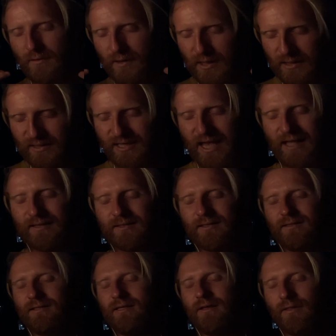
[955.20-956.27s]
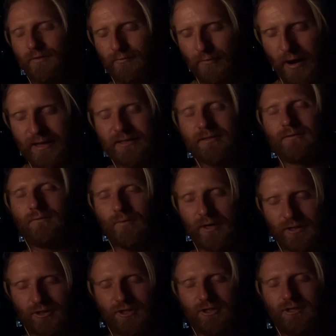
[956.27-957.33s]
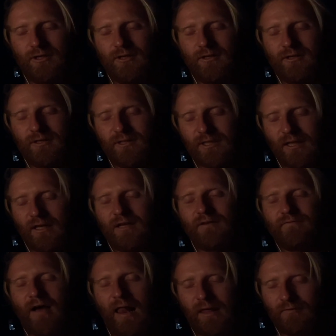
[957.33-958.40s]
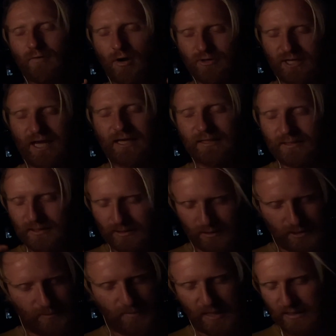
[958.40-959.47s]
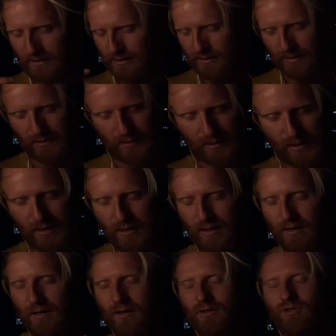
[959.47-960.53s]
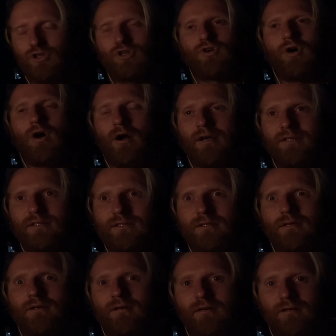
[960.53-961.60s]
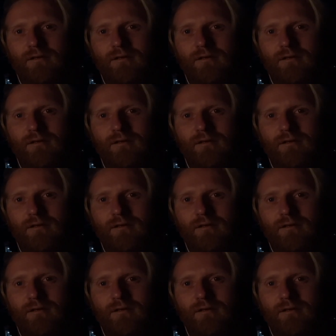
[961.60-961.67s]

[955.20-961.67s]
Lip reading: intensity and the rate at which Silicon Valley rotates and spins and tries to